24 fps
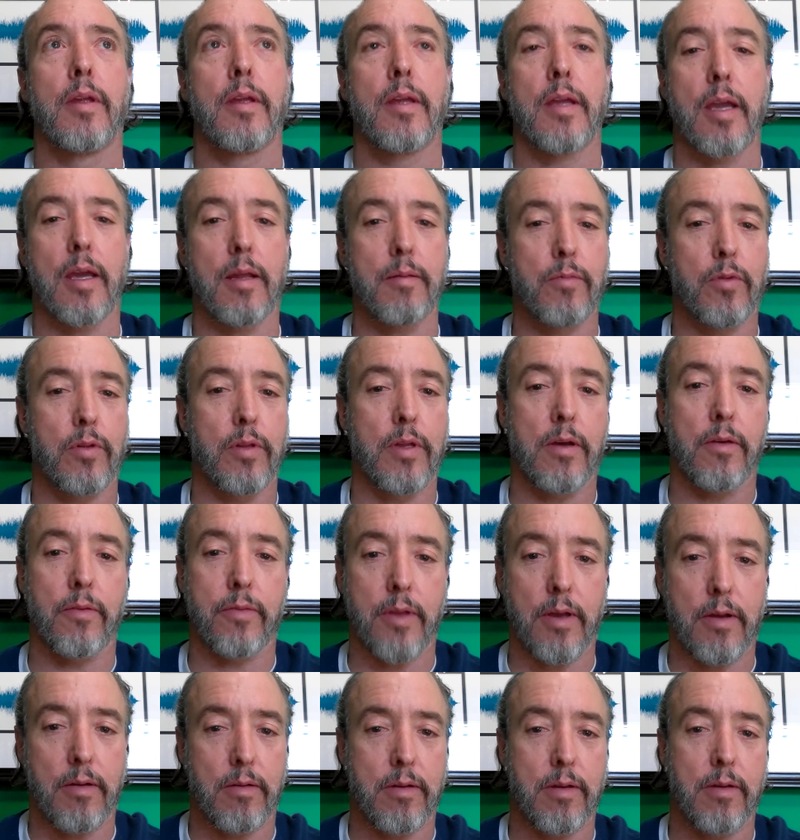animal health
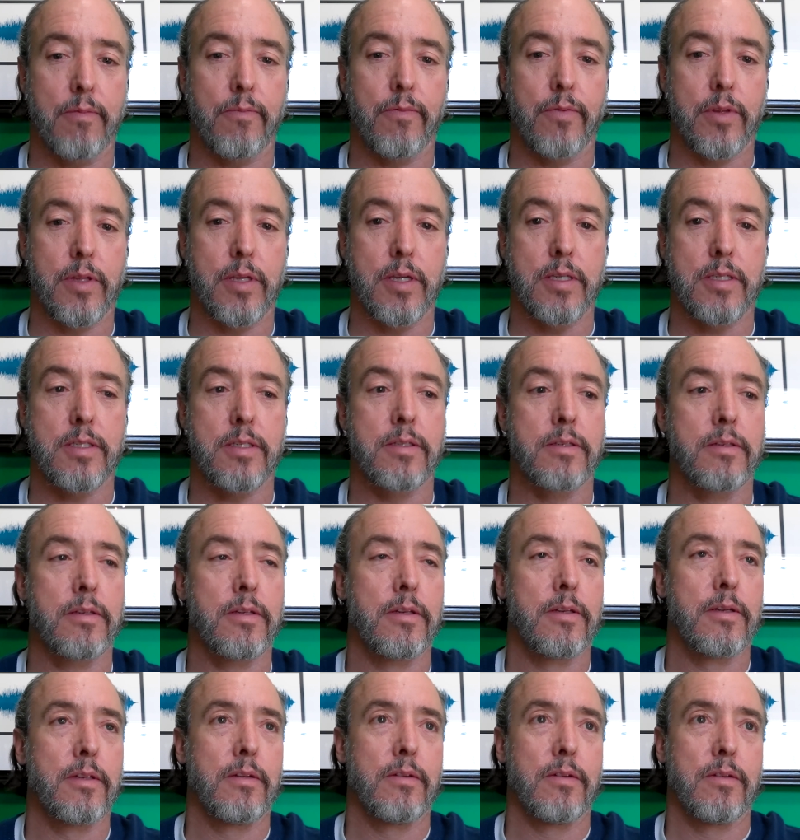outcome for this.
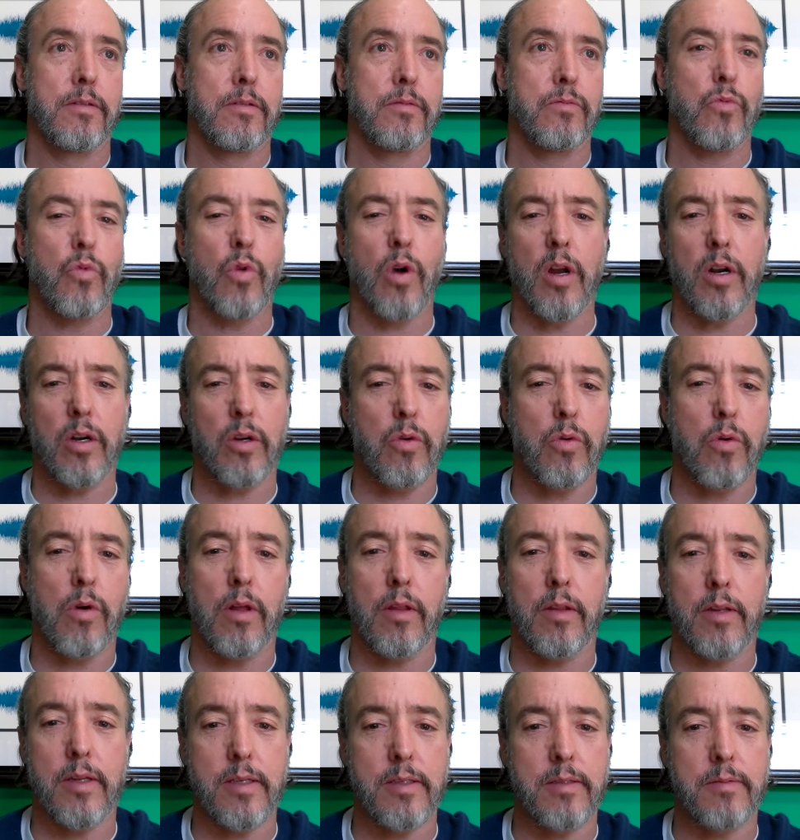Water
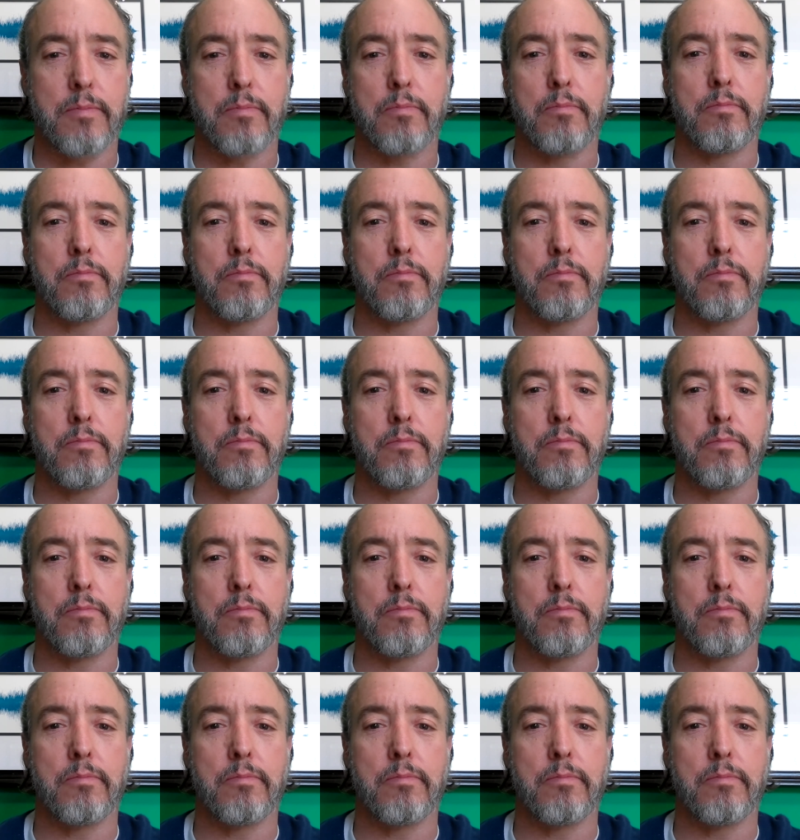quality is